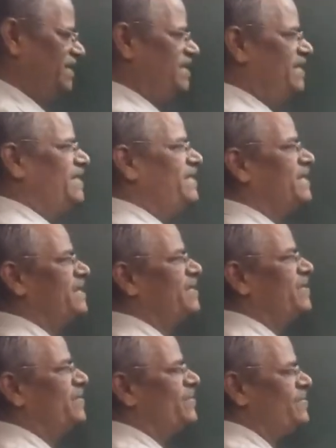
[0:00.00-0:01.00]
And
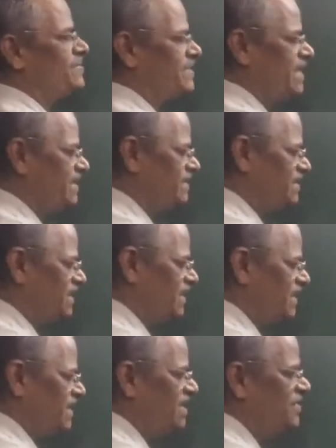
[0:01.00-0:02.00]
all sides
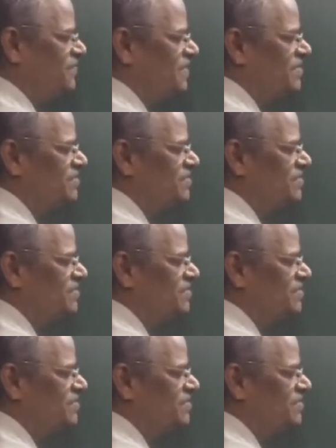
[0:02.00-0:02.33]
are equal,